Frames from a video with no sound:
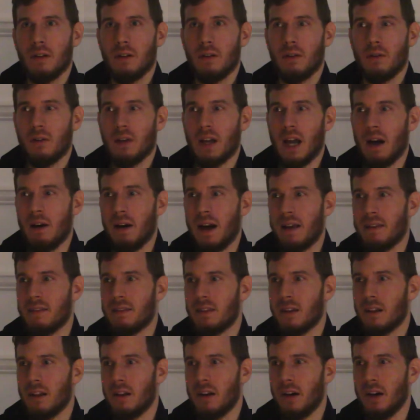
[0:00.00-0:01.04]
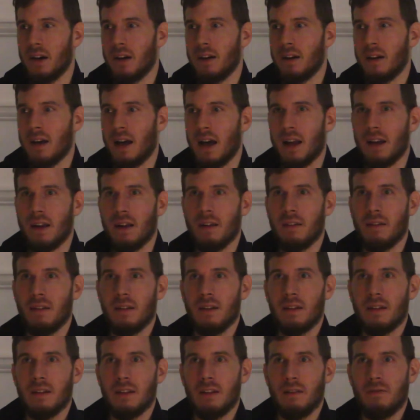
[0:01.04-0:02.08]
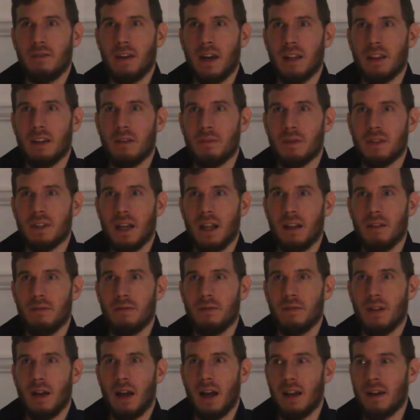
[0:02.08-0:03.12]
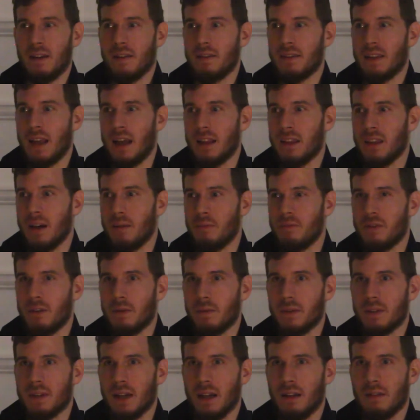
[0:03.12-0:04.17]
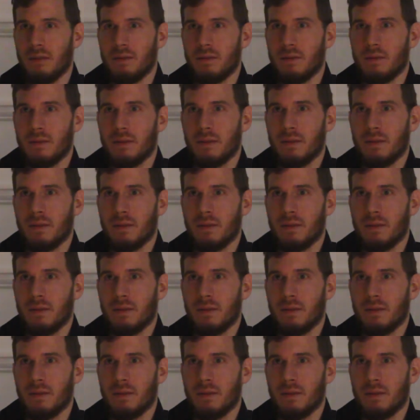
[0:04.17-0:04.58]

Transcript: who now has to learn how to defend himself, how to stand up for himself.